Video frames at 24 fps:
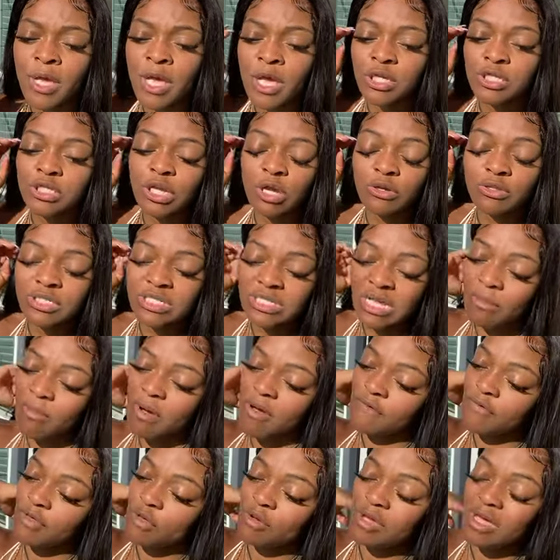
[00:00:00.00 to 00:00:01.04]
So some
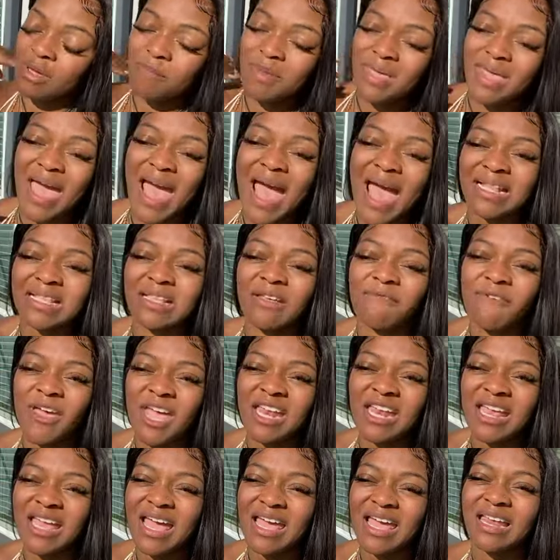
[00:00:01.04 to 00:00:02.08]
of you could be
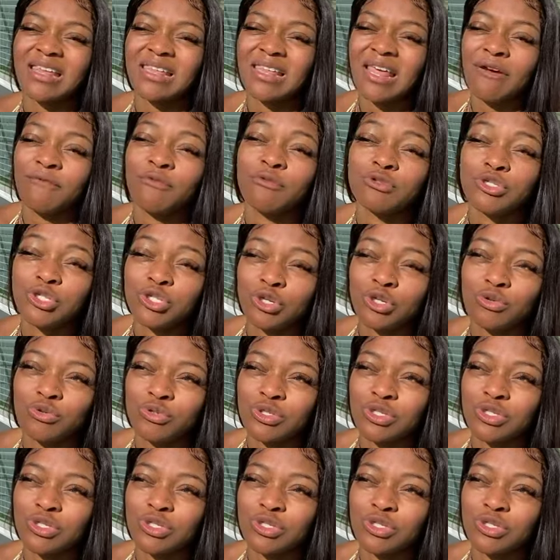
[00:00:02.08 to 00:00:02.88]
activating at a level 2.